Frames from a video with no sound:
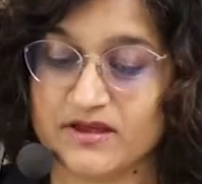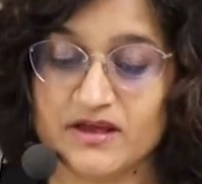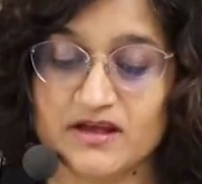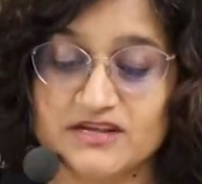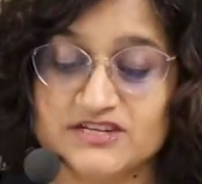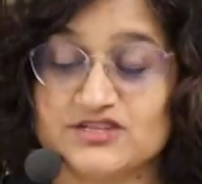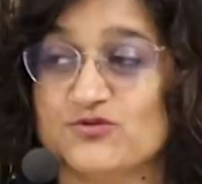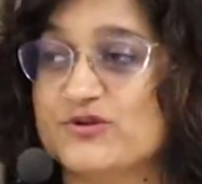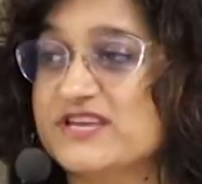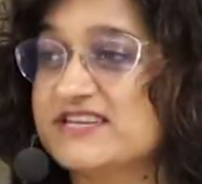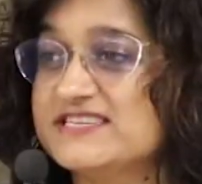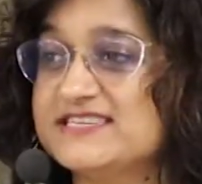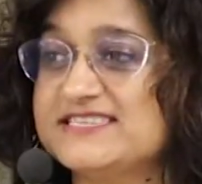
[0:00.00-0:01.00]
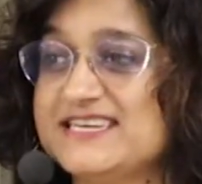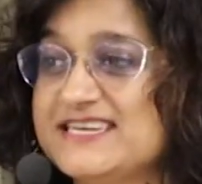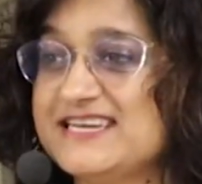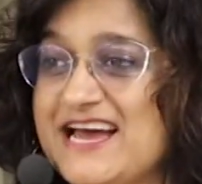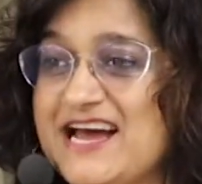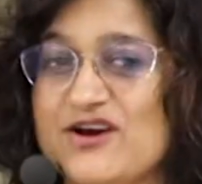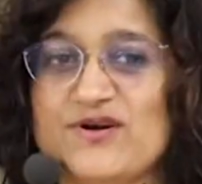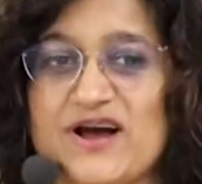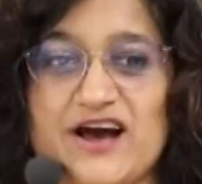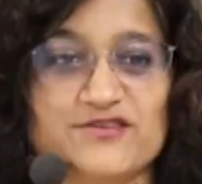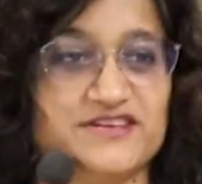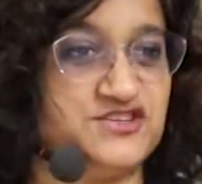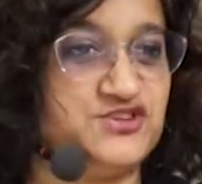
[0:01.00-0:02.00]
so we can see now how
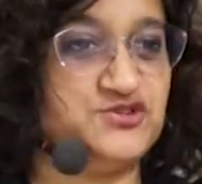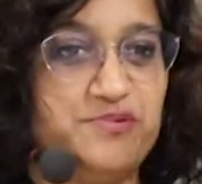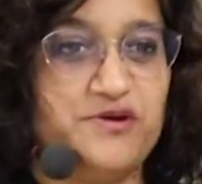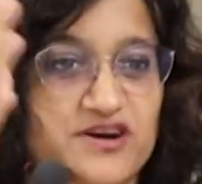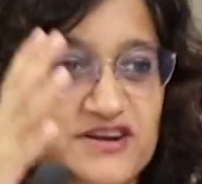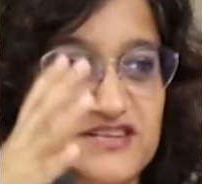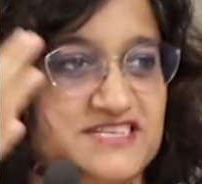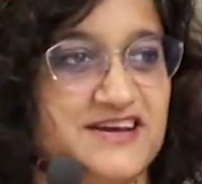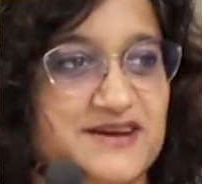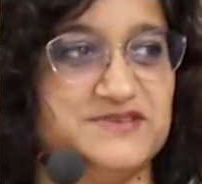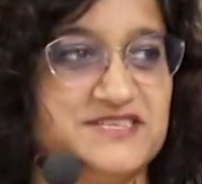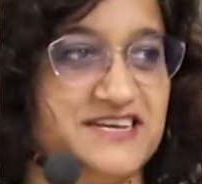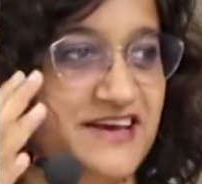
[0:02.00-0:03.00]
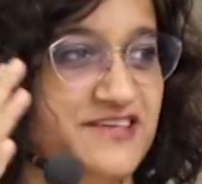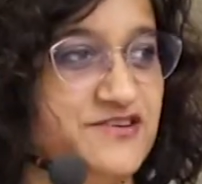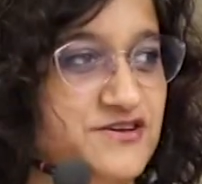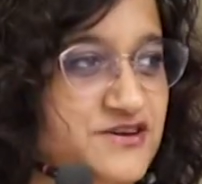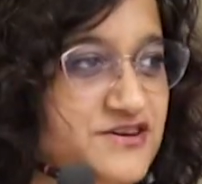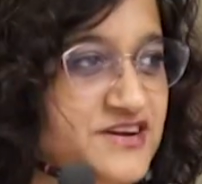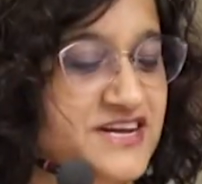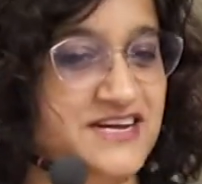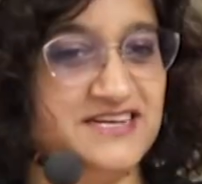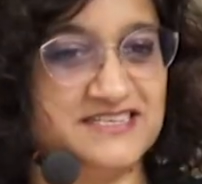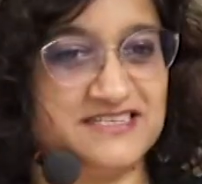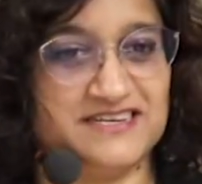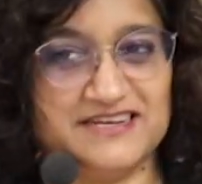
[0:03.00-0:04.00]
these two parts come together
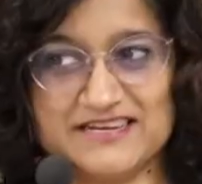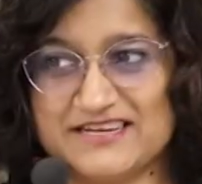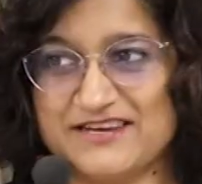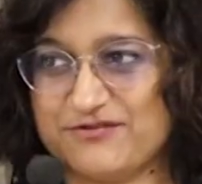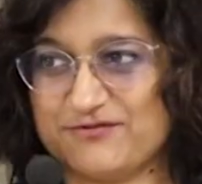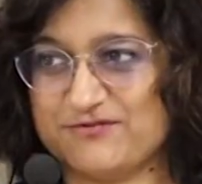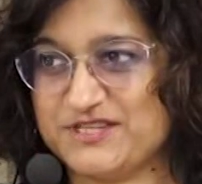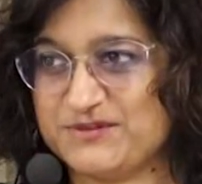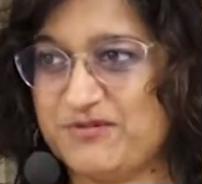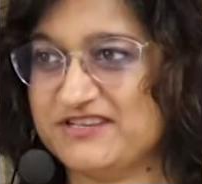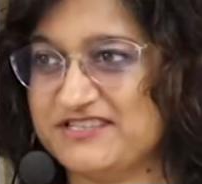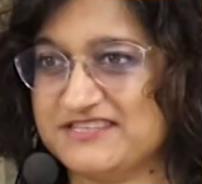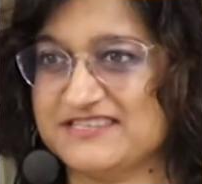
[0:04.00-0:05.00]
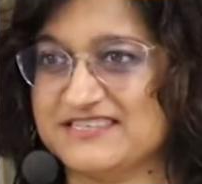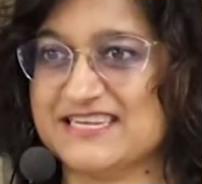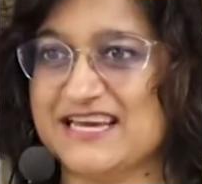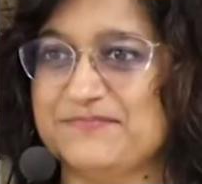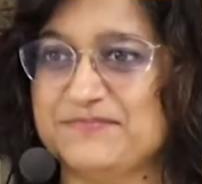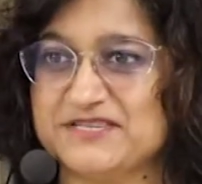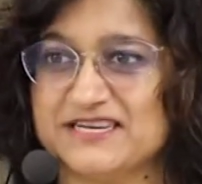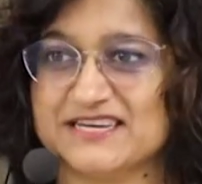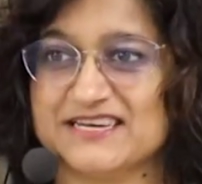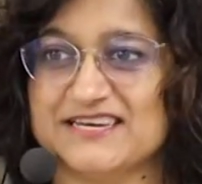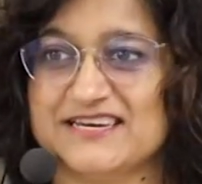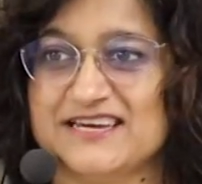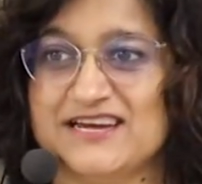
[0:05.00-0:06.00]
to give a response to the skeptic,
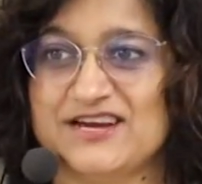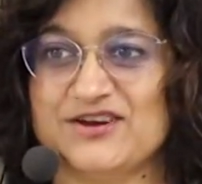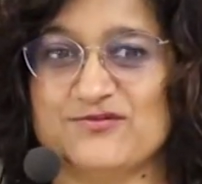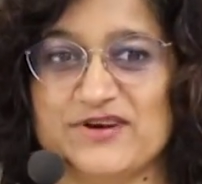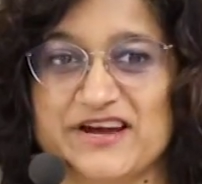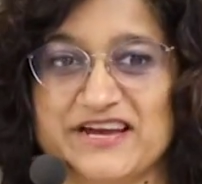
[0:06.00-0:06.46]
right?